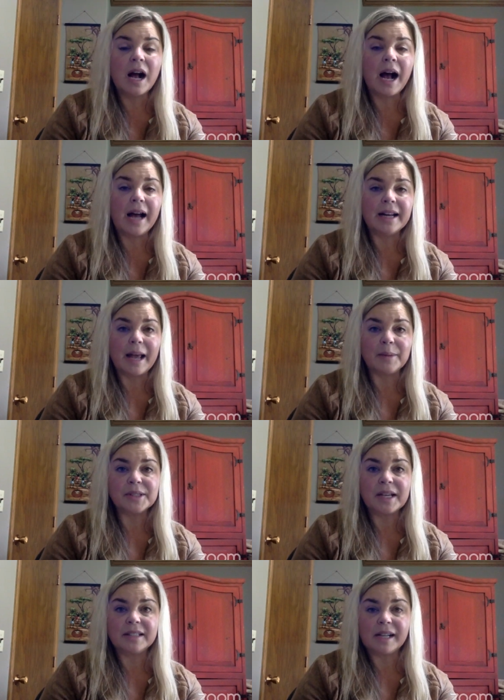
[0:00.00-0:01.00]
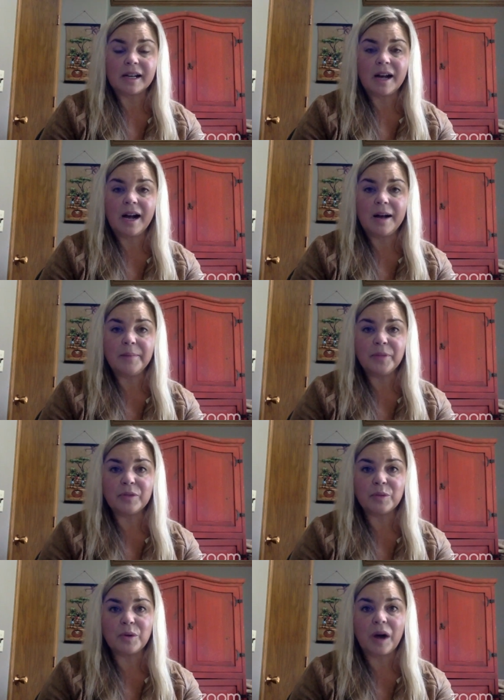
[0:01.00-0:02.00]
on Amazon.com
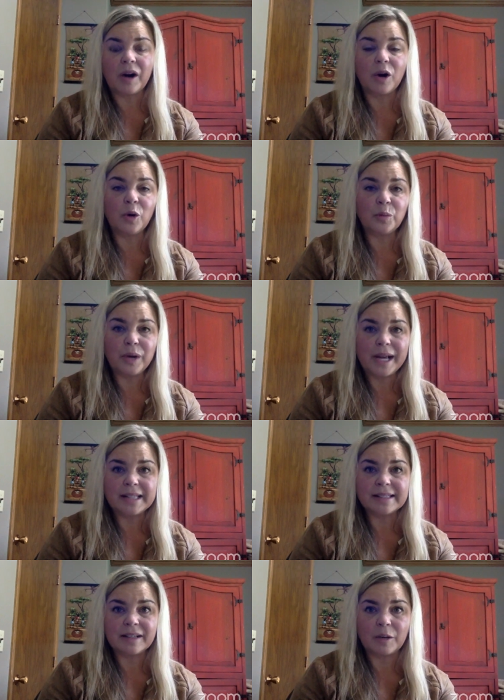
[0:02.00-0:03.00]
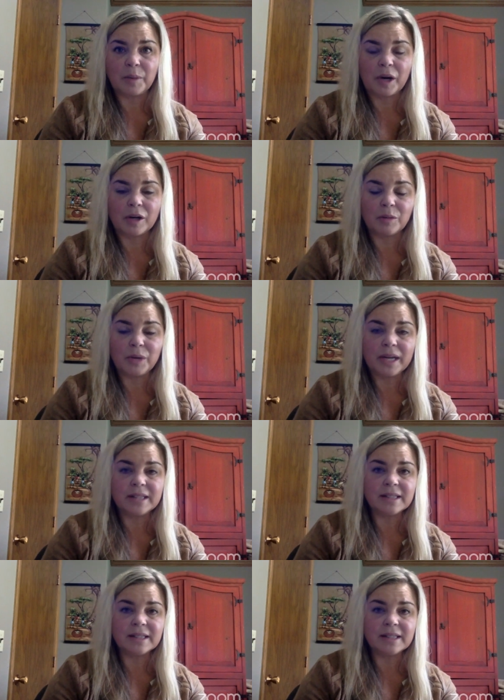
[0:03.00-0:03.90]
through our own brands and our partner brands.